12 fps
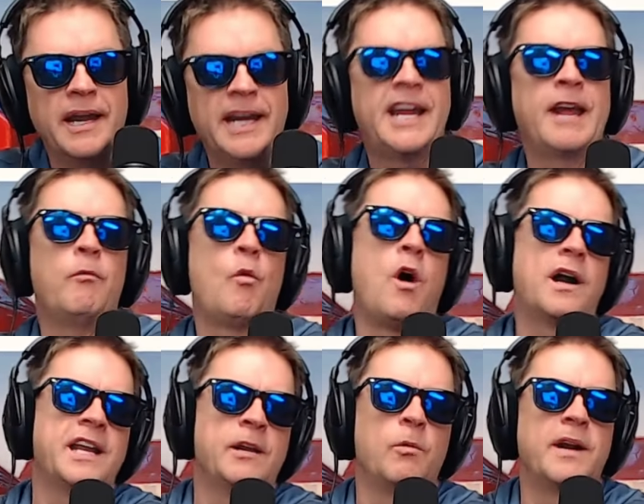he came
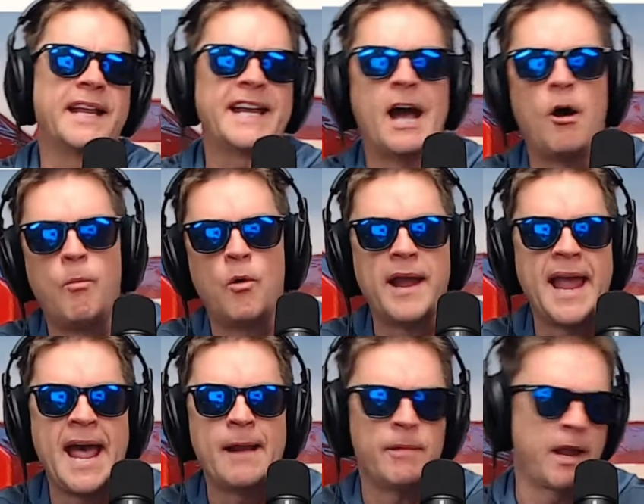walking in with a
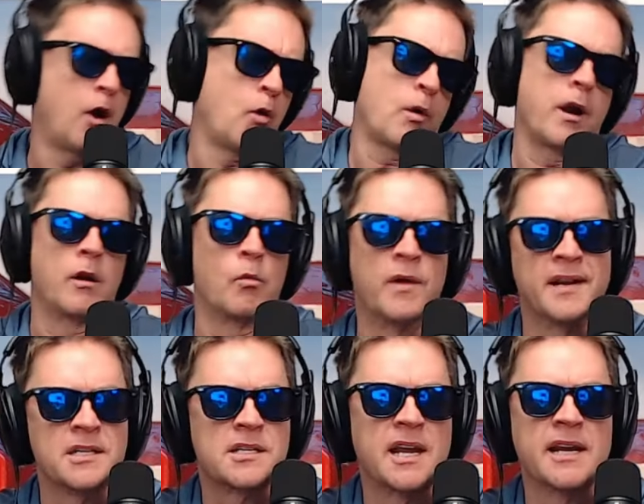cowboy hat, I'm like, oh, we're gonna
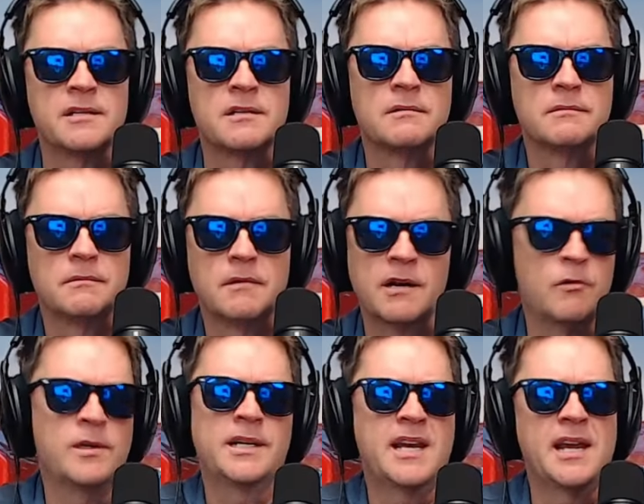win this case. We're
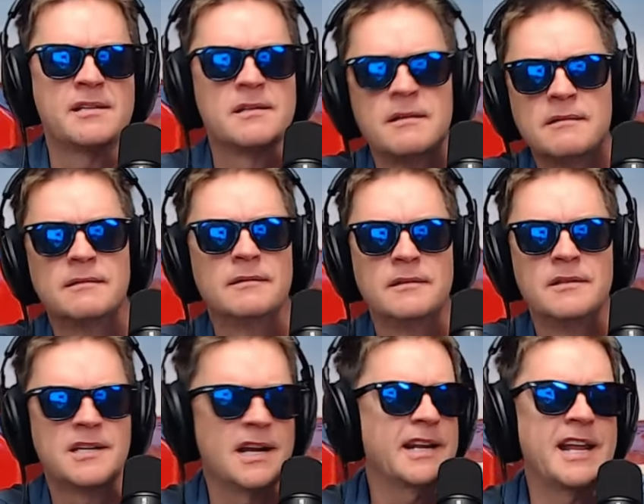gonna win the case.
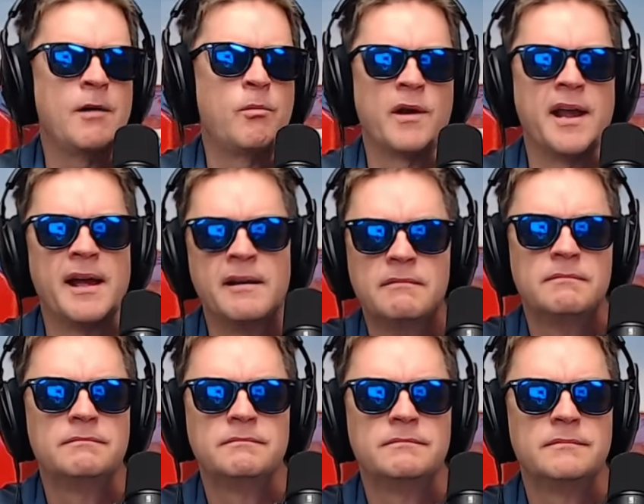He's got a cowboy hat.